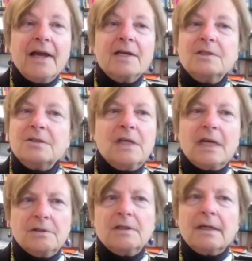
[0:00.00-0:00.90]

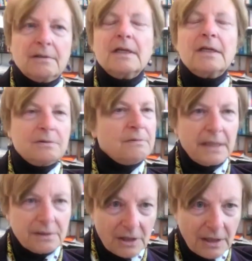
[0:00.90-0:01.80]

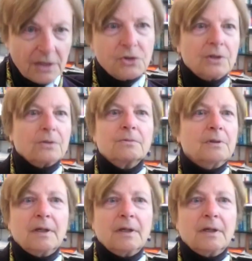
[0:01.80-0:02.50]
it's an issue.